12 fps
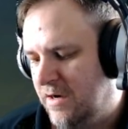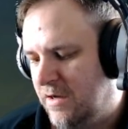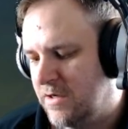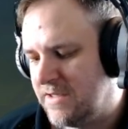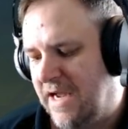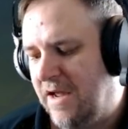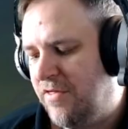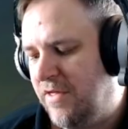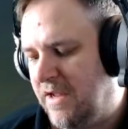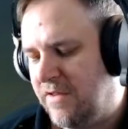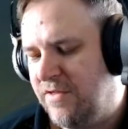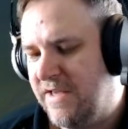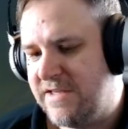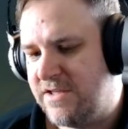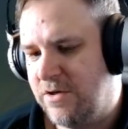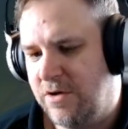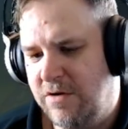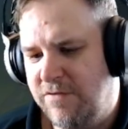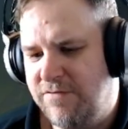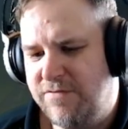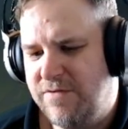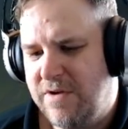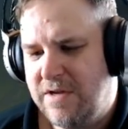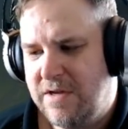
because I think this sort of